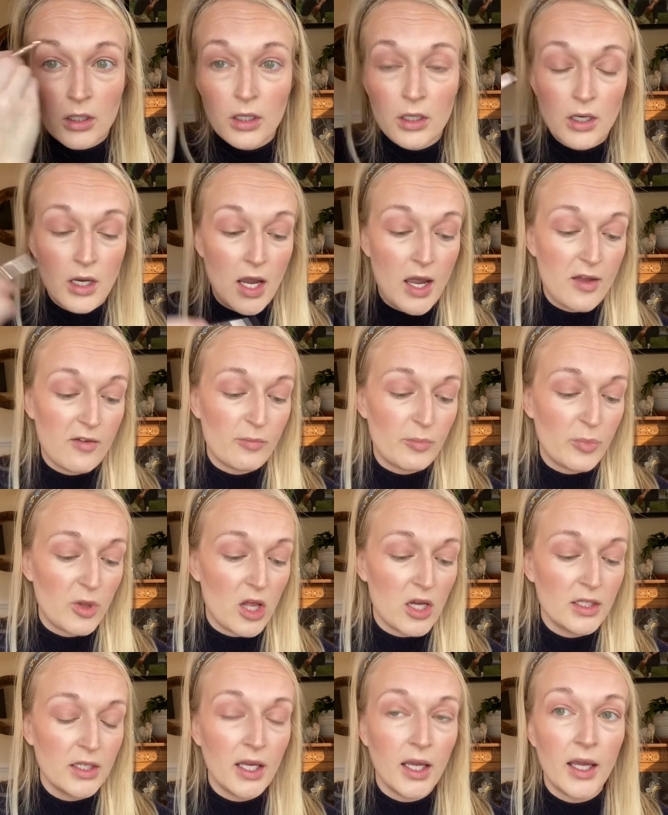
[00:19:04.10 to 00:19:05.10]
I have
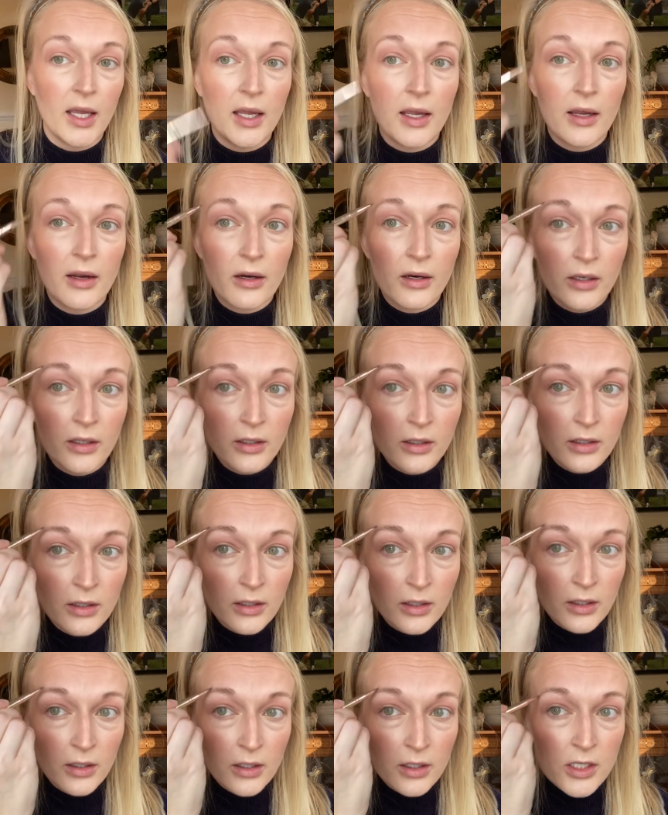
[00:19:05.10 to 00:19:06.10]
blonde hair,
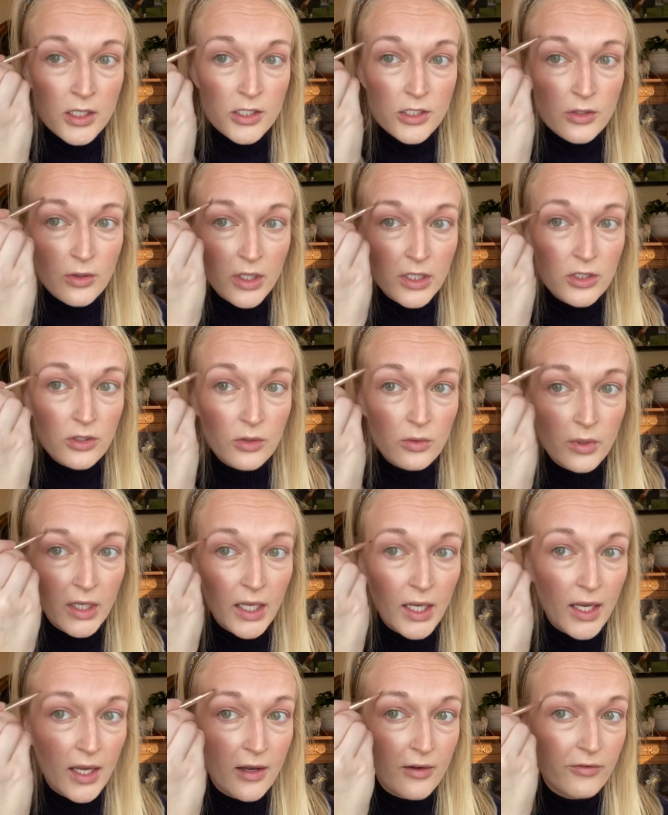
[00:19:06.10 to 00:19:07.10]
so I don't want to
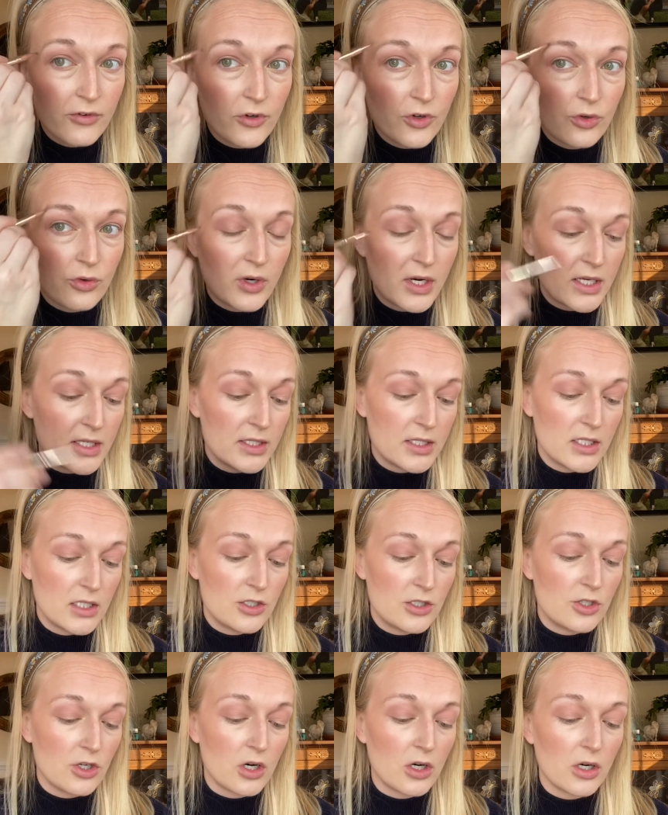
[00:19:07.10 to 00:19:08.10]
have crazy
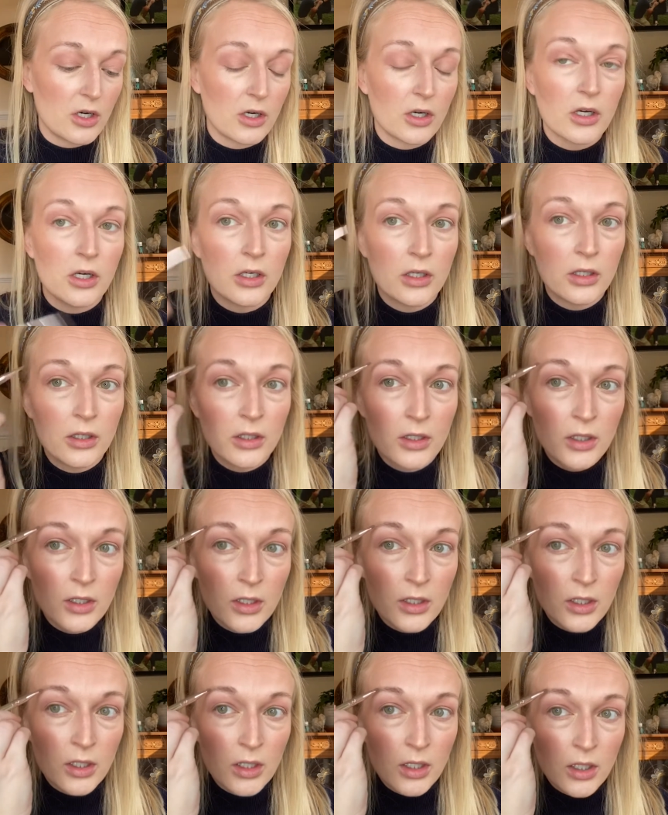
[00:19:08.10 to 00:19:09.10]
dark
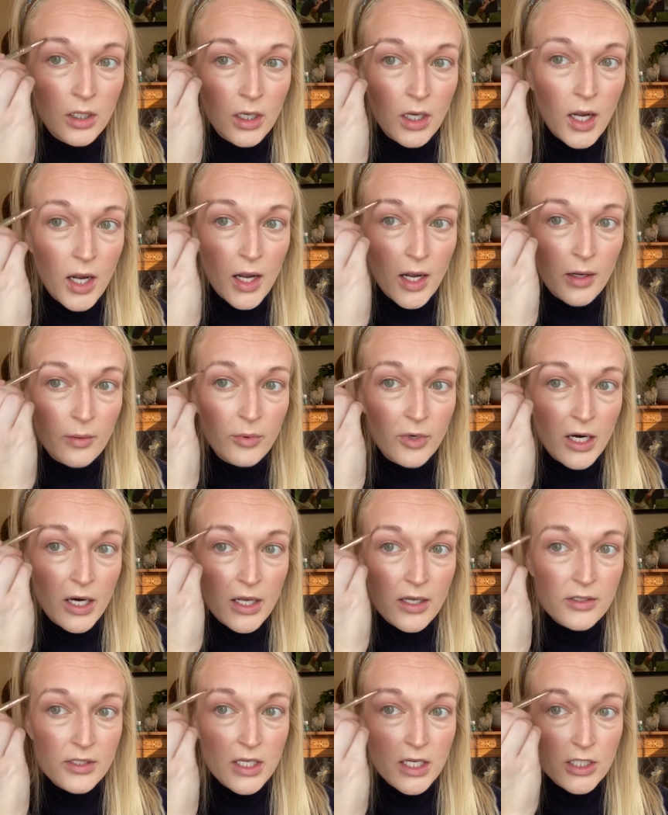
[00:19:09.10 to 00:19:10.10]

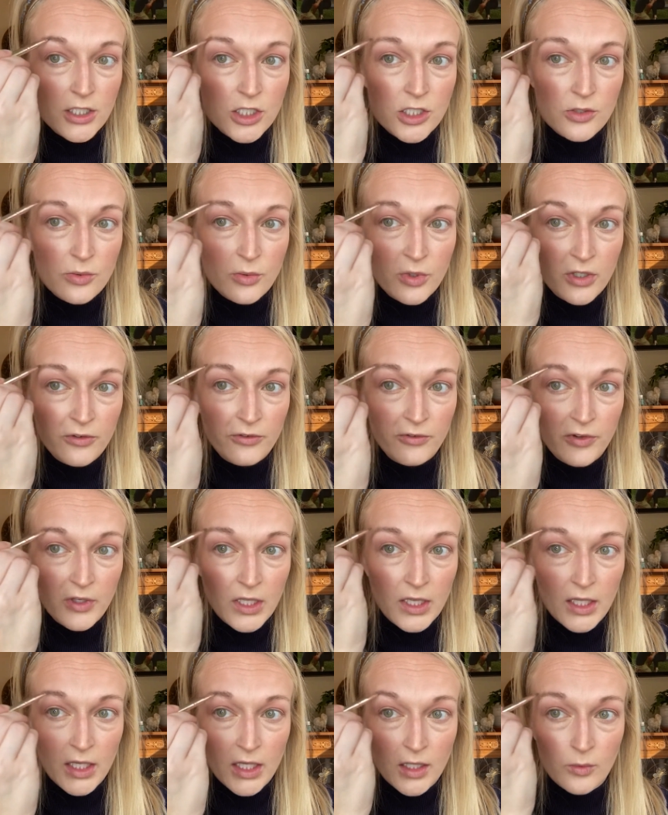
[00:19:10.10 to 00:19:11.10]
eyebrows. I just want to
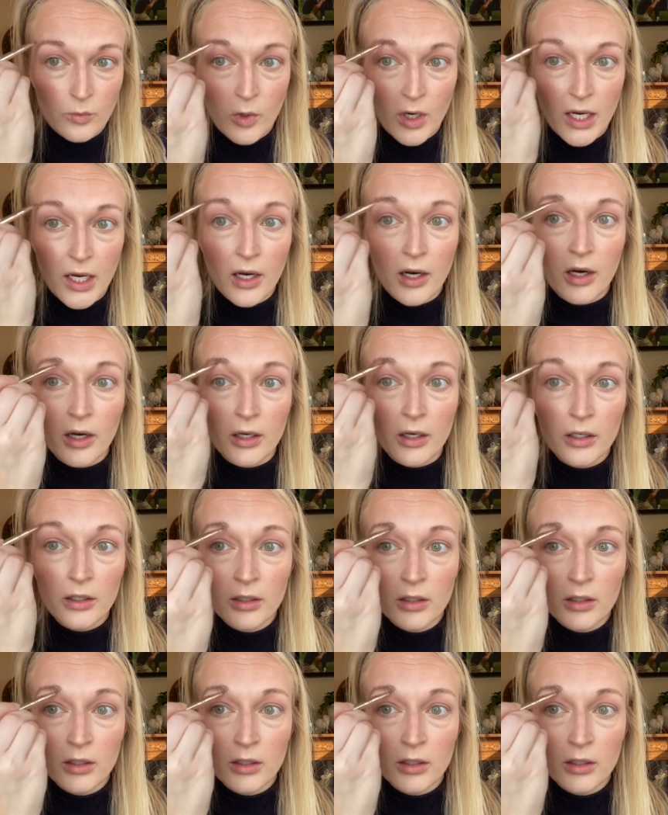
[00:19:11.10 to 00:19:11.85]
fill in where